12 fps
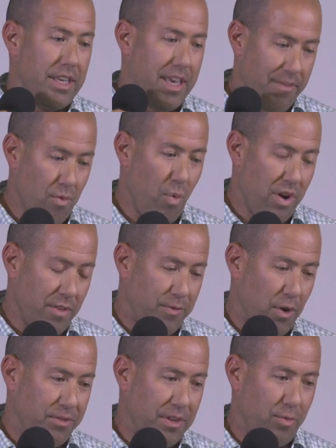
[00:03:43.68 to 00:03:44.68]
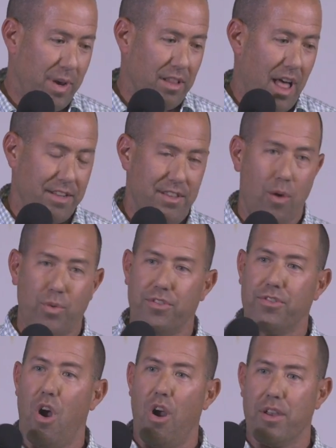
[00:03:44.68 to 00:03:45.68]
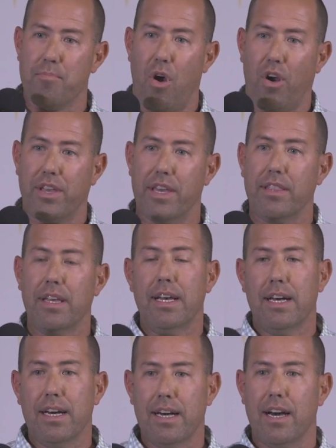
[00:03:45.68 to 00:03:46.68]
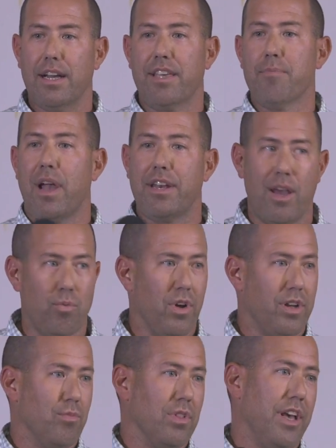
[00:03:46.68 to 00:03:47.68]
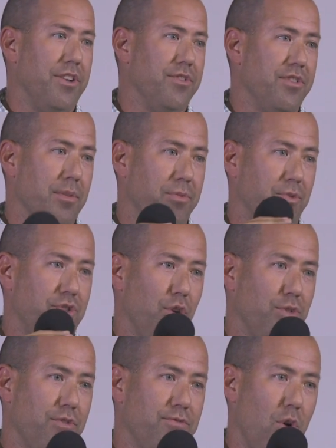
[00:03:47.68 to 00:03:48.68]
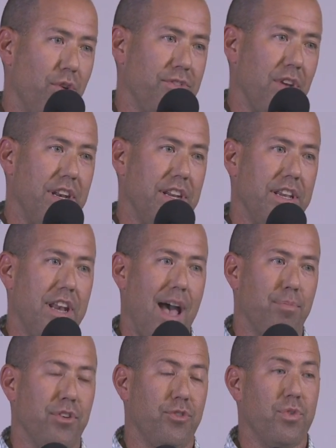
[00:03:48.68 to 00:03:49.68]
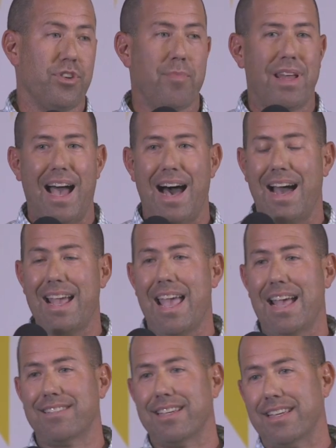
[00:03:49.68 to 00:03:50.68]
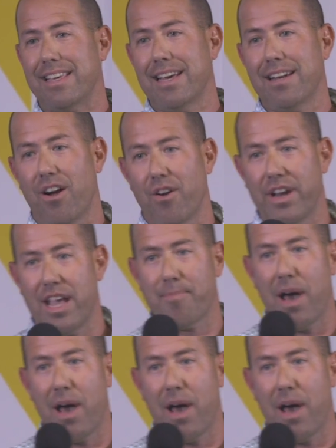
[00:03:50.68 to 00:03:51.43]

Given one of the first things we had to lock down was a target market, given my network and relationships, chose to focus on Indianapolis, which meant I had to get our name